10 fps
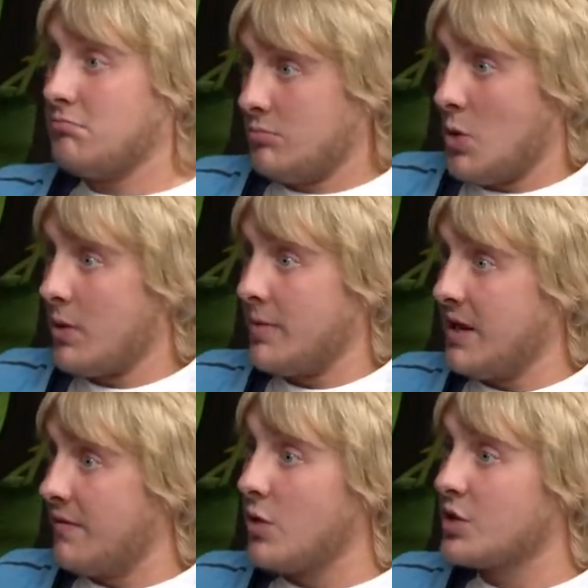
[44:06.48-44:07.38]
Know what I mean?
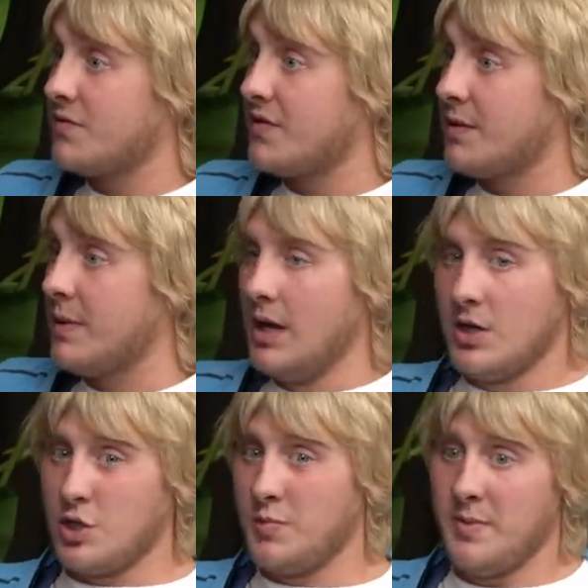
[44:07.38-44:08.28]
If it wasn't for him. Definitely.
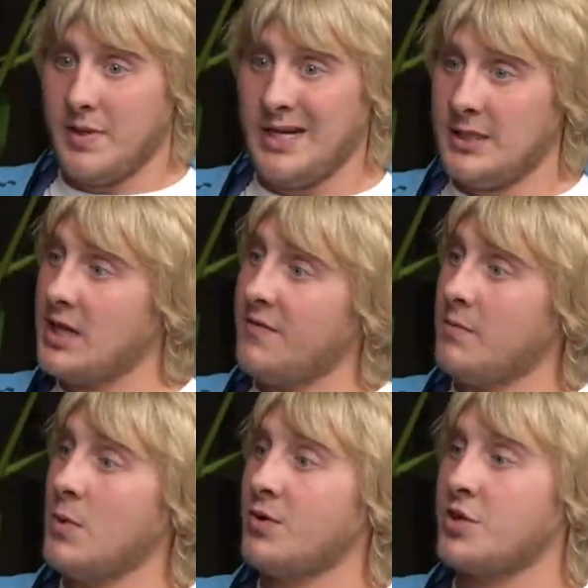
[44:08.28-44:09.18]
So people need to give him
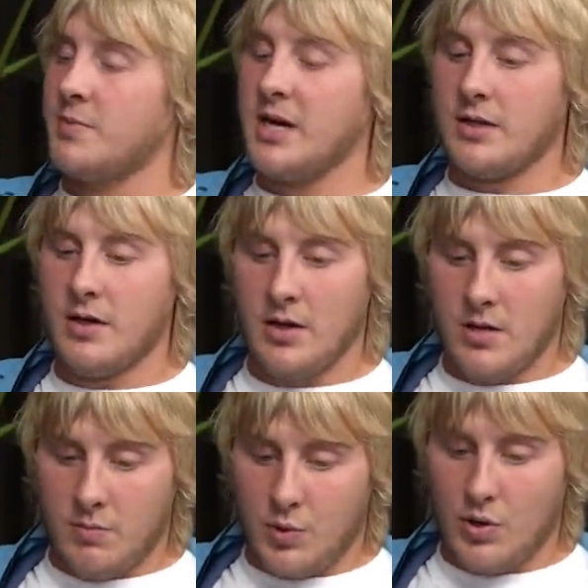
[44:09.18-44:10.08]
more respect. Yeah.
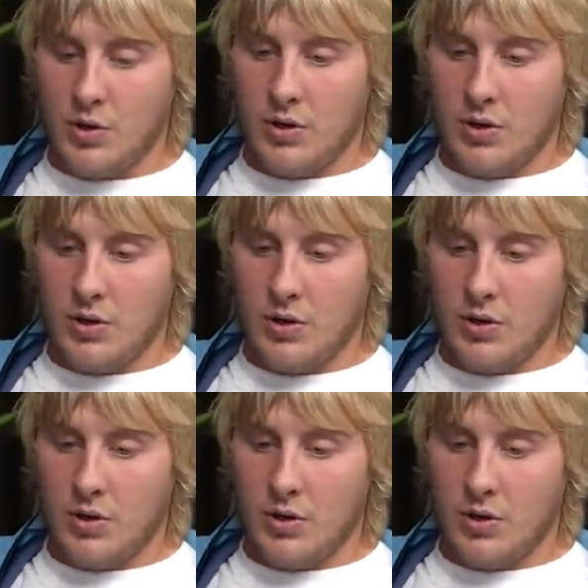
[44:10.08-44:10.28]
But...